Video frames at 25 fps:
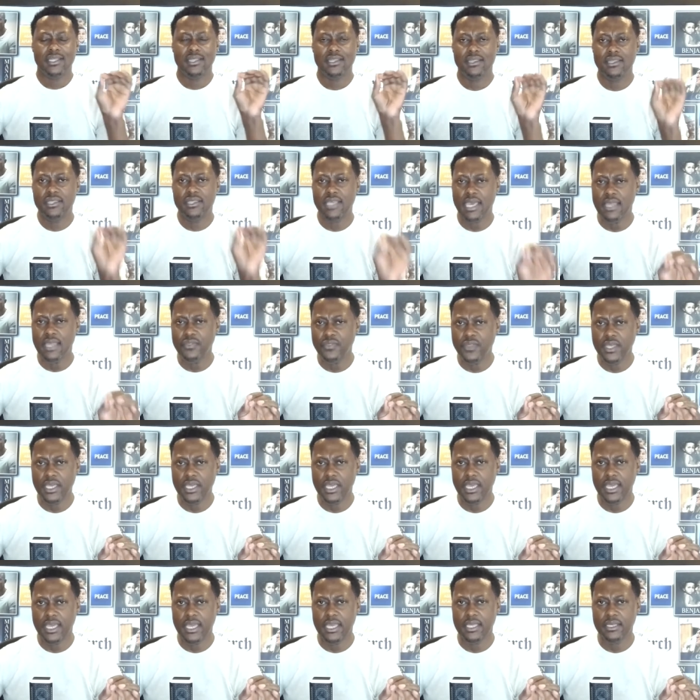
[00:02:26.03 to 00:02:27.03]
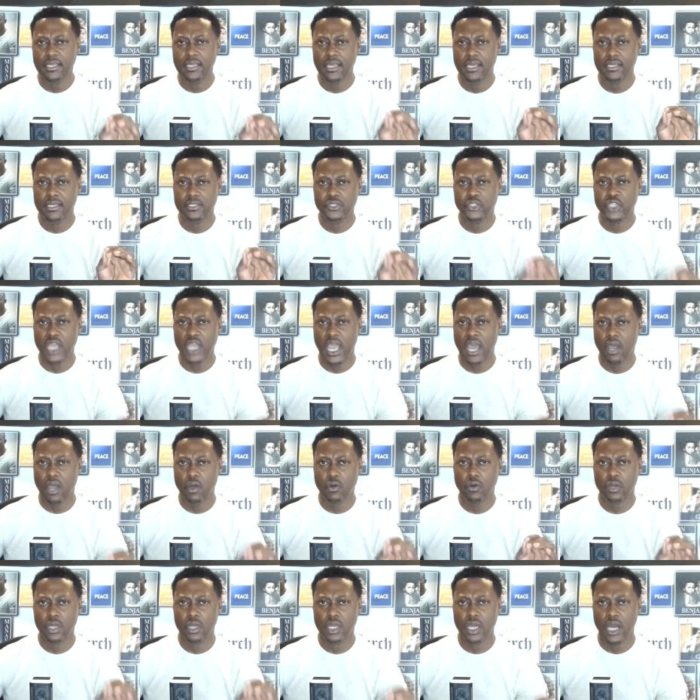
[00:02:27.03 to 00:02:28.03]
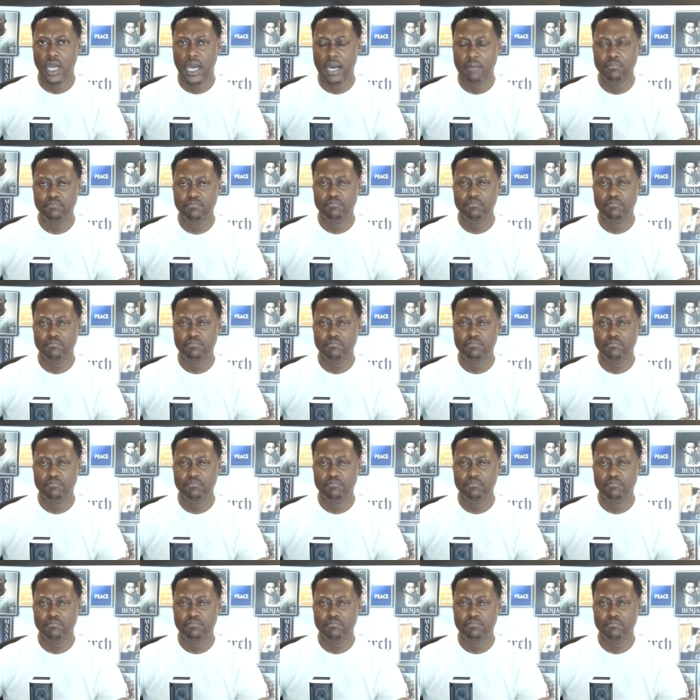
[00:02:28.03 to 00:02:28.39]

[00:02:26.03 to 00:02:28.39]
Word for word: Then the end shall come.